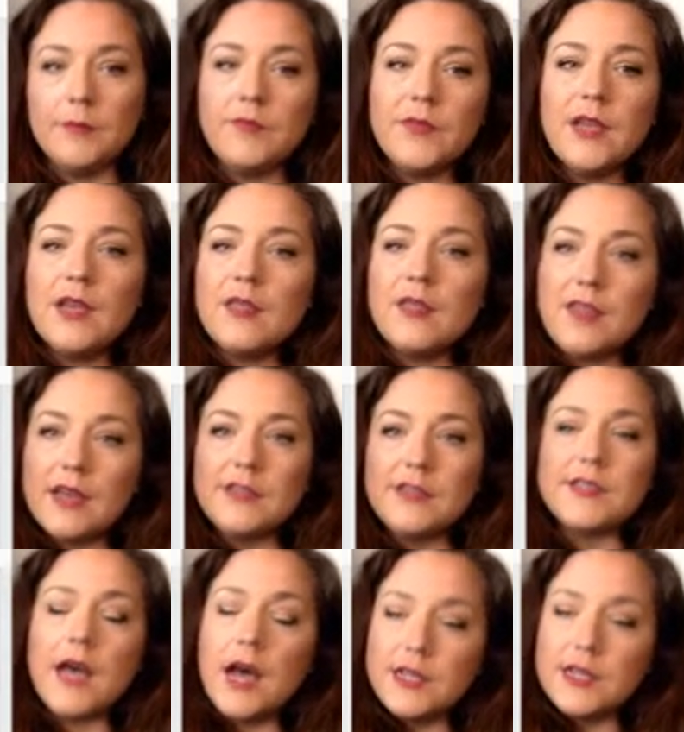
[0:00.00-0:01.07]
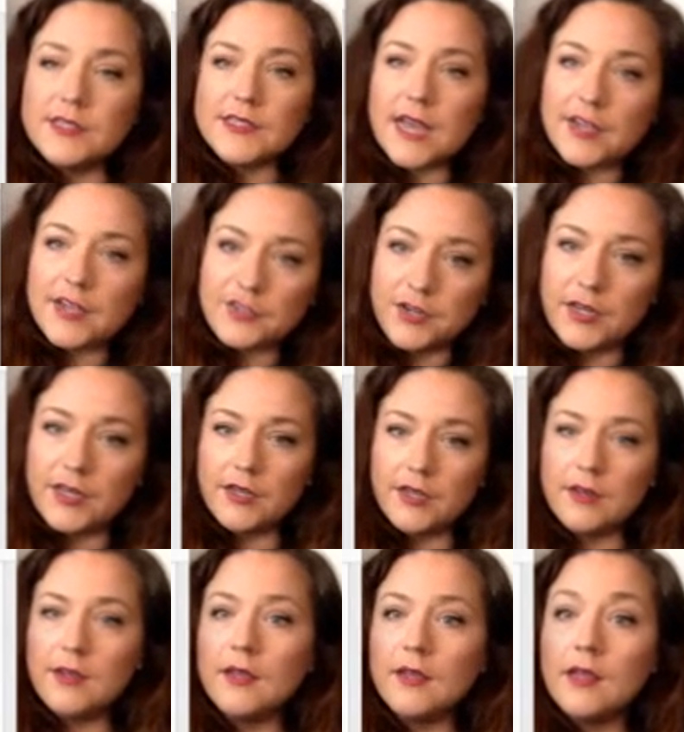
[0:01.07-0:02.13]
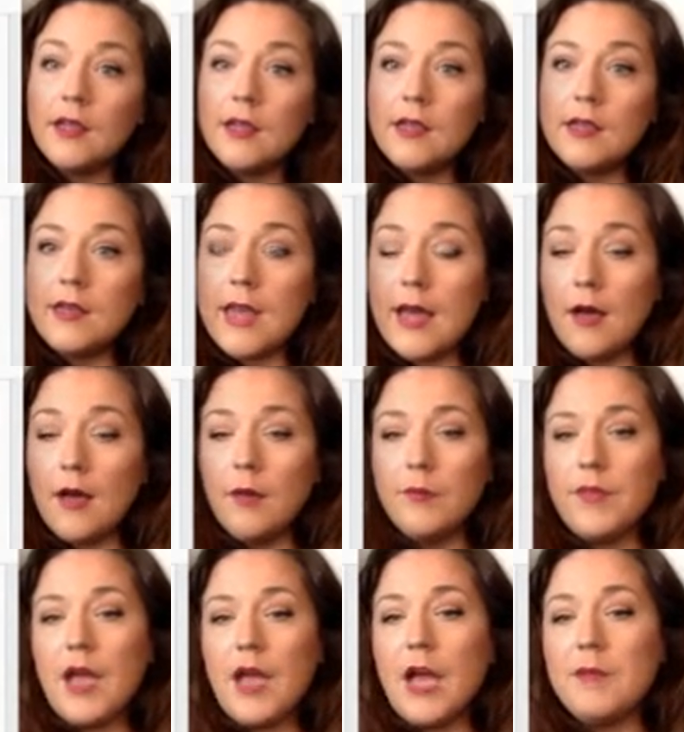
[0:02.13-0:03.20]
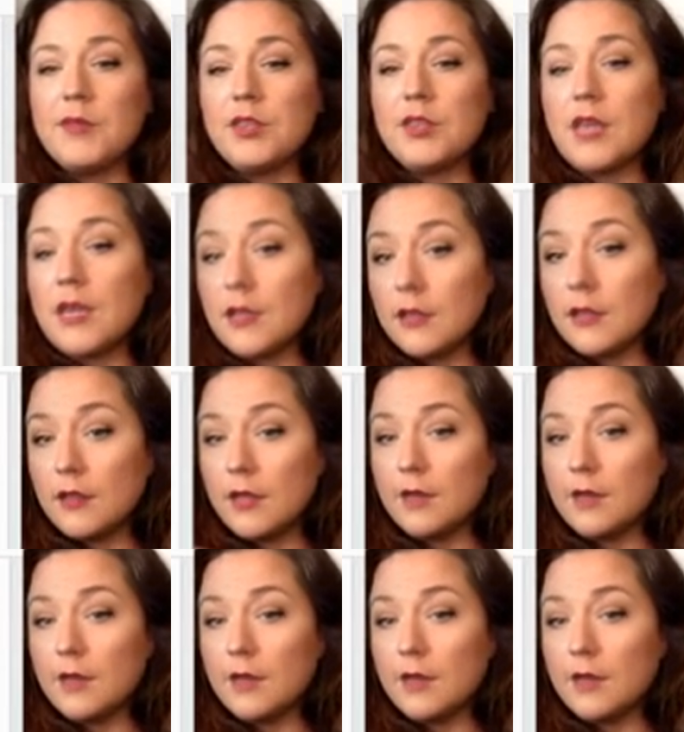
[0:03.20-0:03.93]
that is unsaturated. Now, hypothetically,